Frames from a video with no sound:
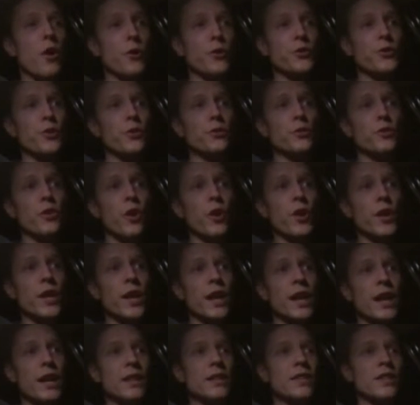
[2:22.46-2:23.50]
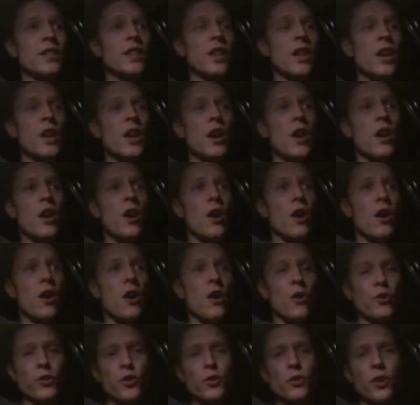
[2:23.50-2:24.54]
Otto Neurath.
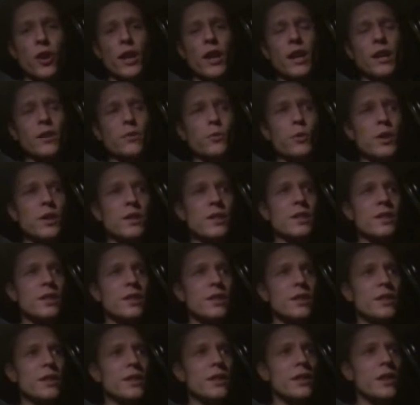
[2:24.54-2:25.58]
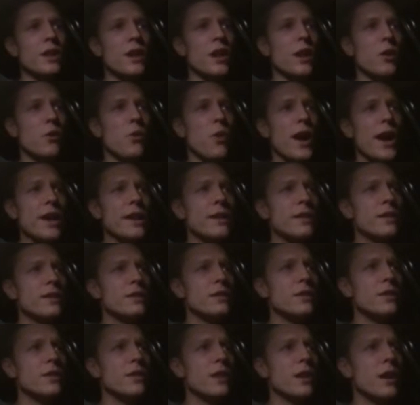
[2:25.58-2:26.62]
Otto Neurath was a quite
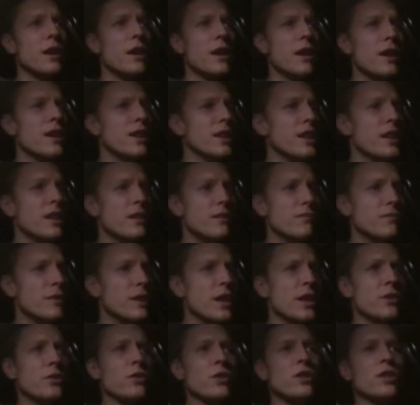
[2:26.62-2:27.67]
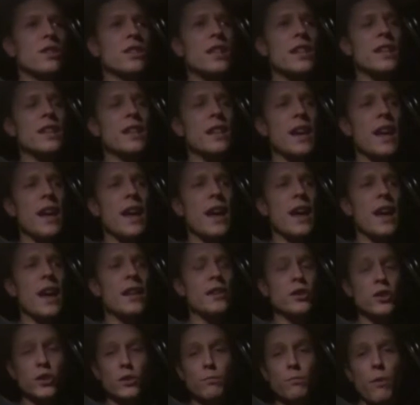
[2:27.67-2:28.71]
interesting
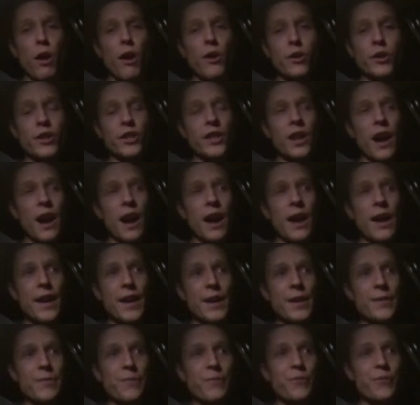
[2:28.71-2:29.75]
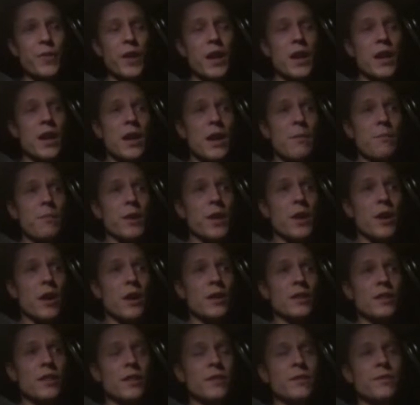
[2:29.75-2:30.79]
and smart guy,
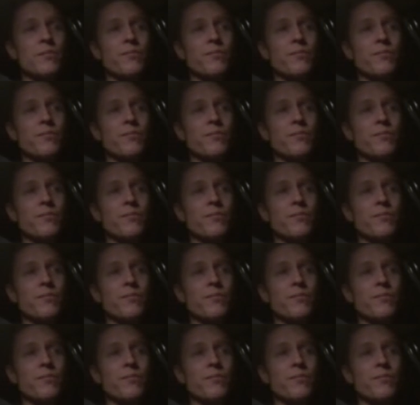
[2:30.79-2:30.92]
because